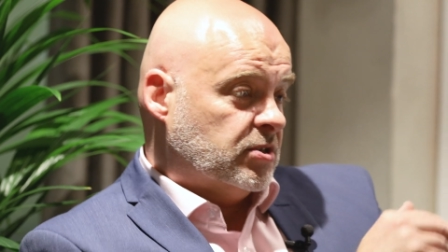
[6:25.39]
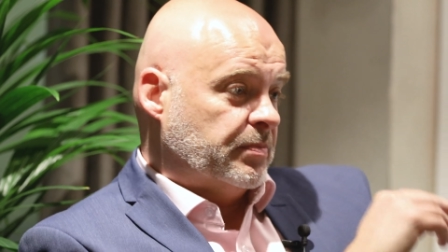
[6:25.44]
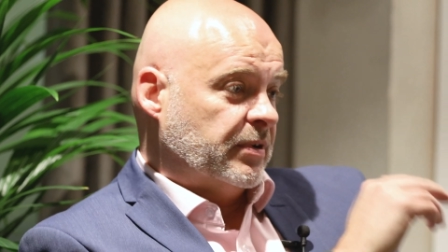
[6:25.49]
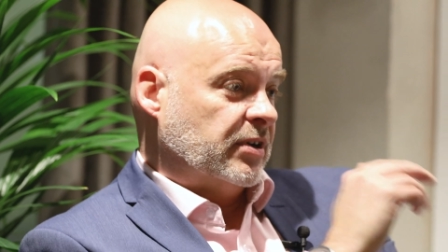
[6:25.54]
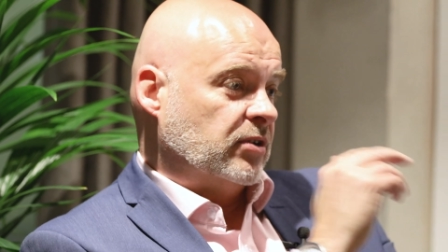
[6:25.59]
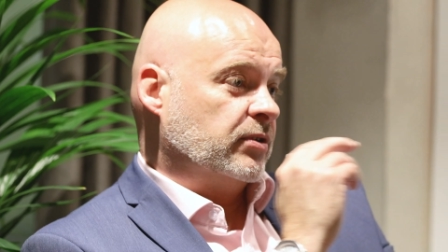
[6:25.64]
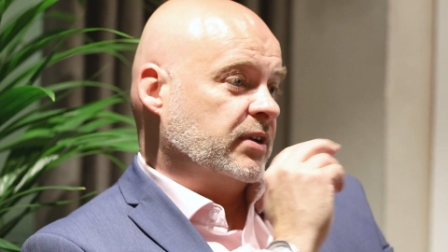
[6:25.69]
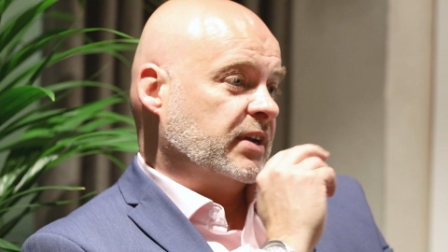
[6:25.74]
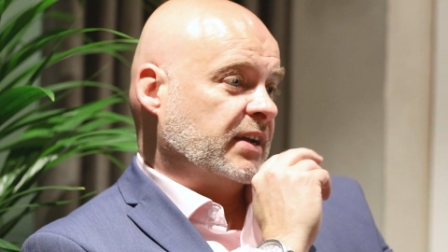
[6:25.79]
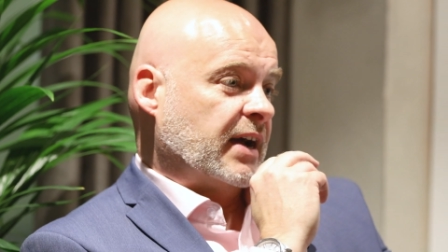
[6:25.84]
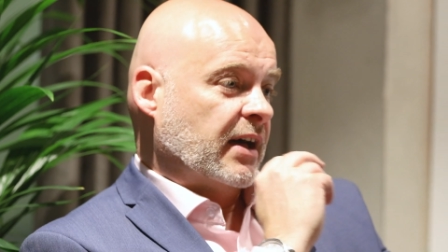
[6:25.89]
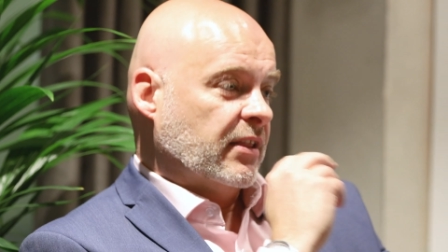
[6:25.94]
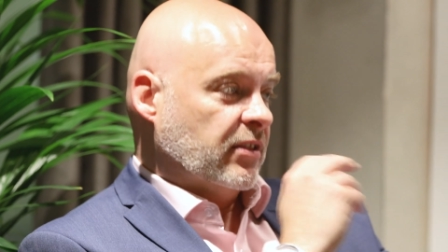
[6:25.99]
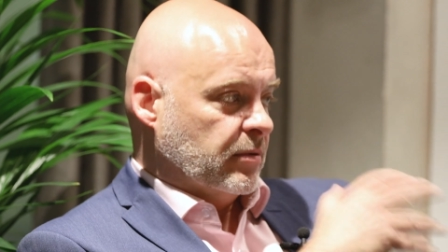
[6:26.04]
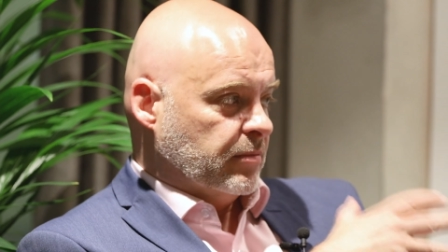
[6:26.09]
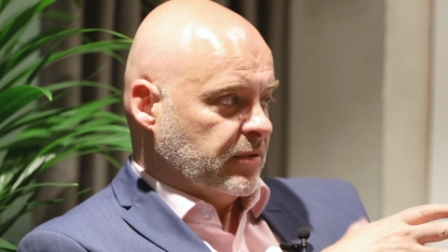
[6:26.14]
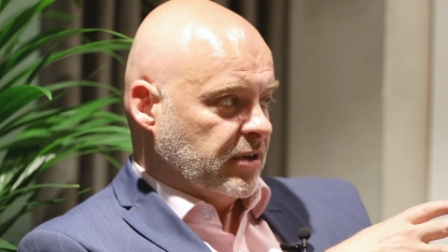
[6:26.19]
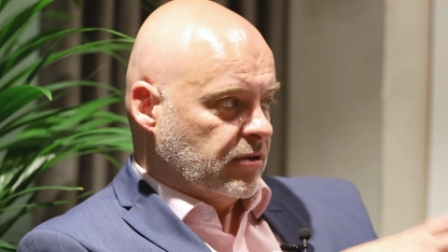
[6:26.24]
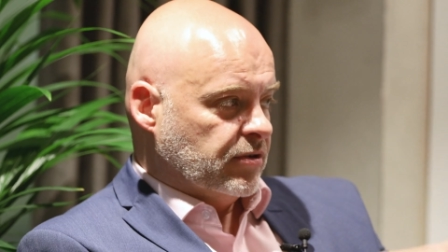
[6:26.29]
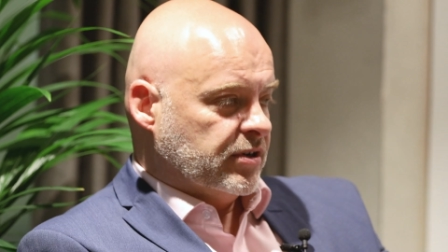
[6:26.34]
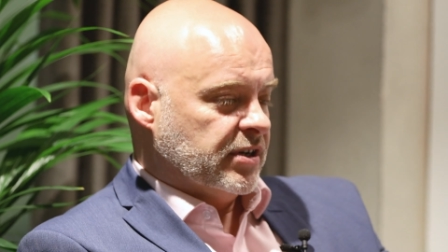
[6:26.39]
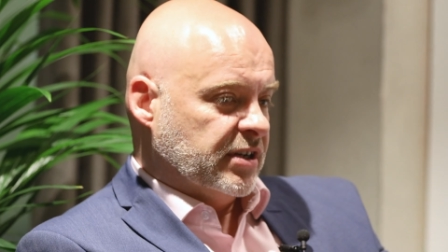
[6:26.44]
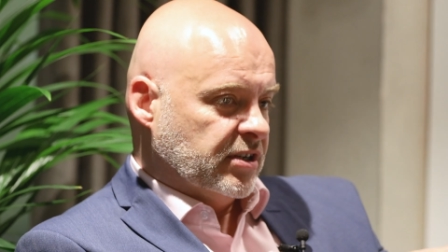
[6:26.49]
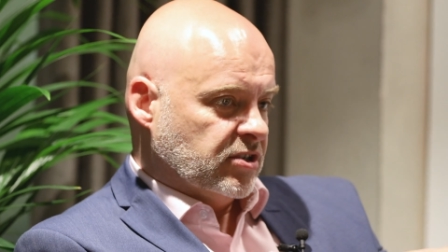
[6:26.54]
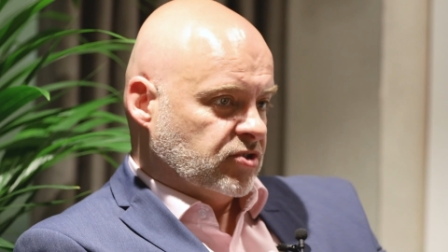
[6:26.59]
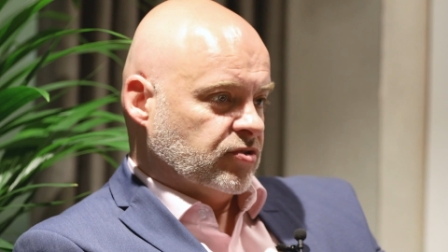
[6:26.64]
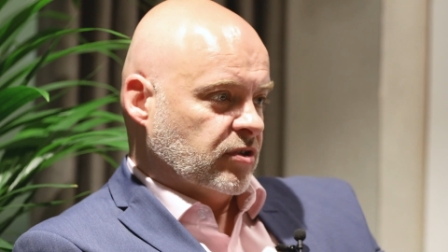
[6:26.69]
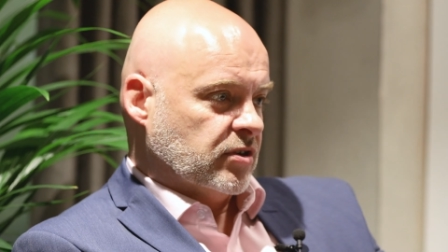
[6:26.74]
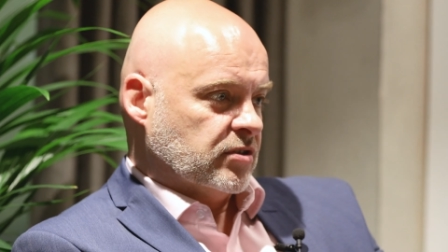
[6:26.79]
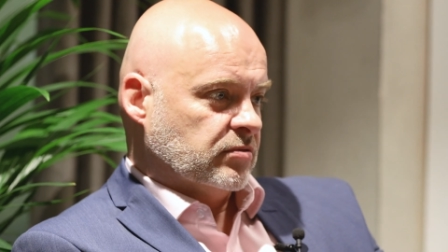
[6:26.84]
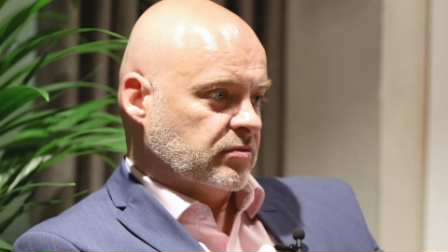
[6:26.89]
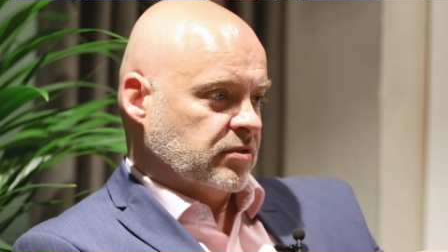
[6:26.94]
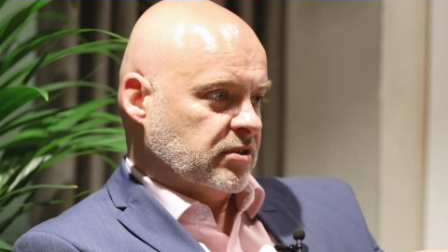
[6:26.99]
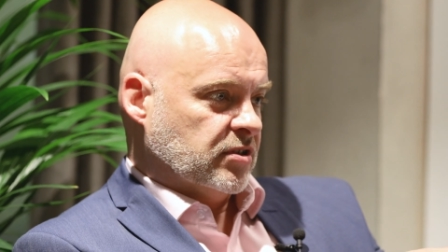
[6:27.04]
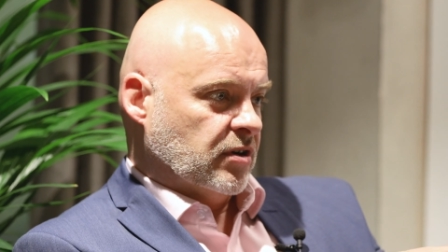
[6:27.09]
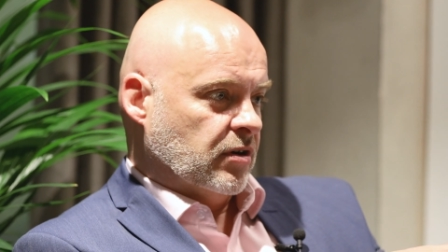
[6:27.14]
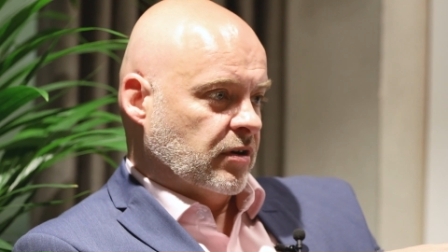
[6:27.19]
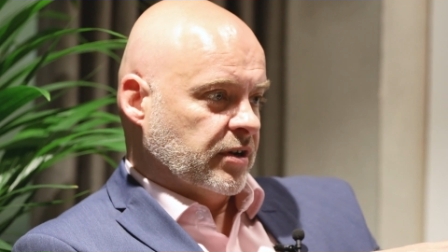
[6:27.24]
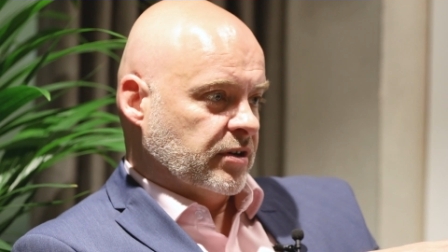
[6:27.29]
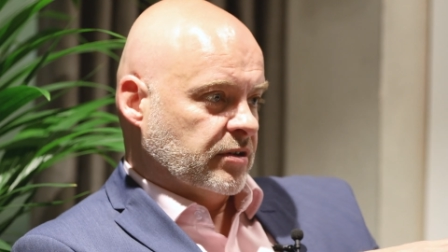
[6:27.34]
be looking at them, you look at instructional
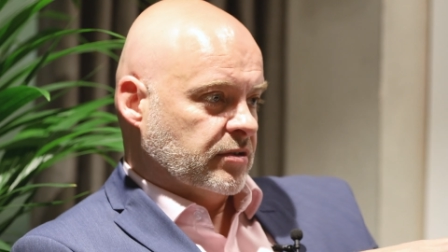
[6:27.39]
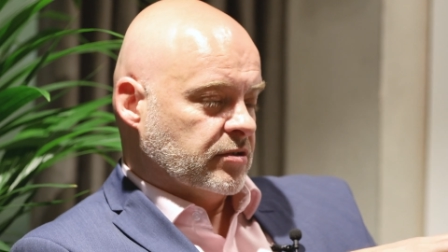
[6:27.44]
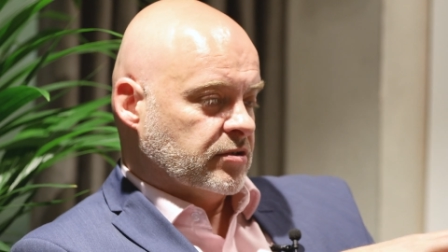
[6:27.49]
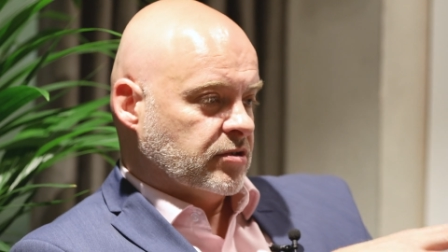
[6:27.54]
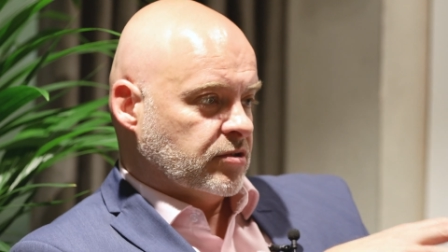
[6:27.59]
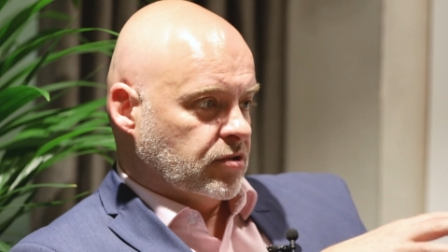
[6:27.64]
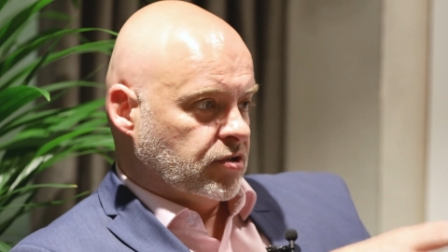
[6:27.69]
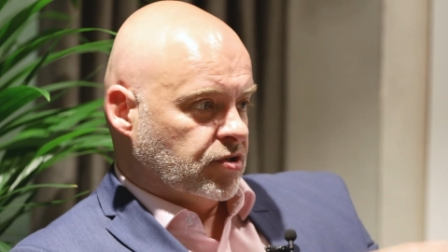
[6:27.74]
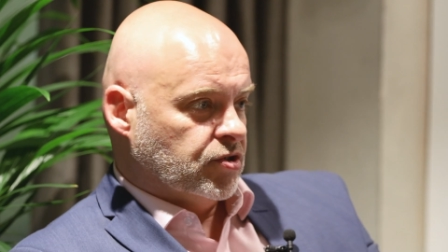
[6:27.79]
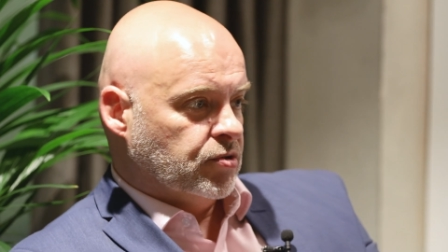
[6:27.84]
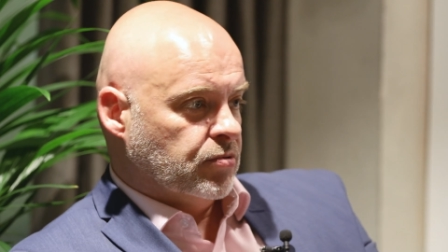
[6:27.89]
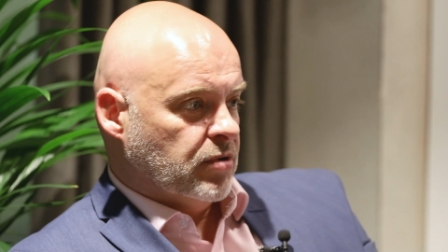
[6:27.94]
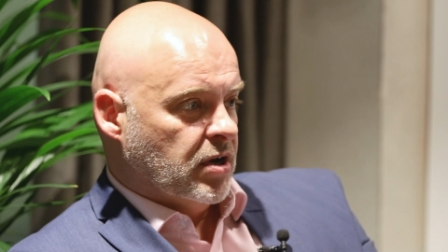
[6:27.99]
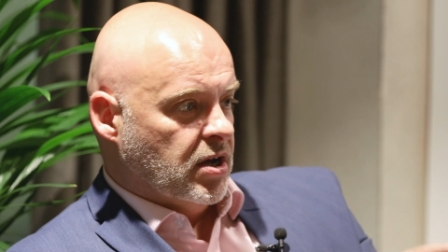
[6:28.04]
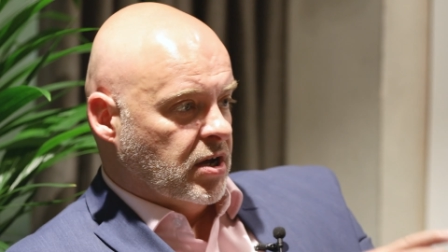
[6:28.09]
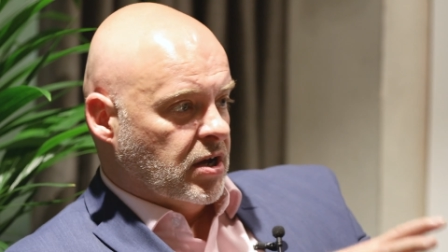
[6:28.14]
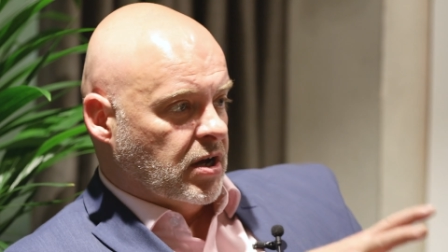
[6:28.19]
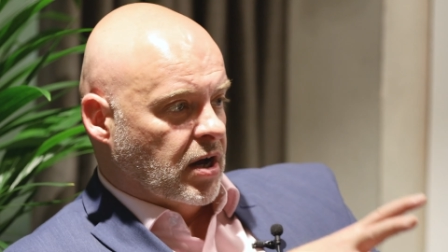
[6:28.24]
designers who,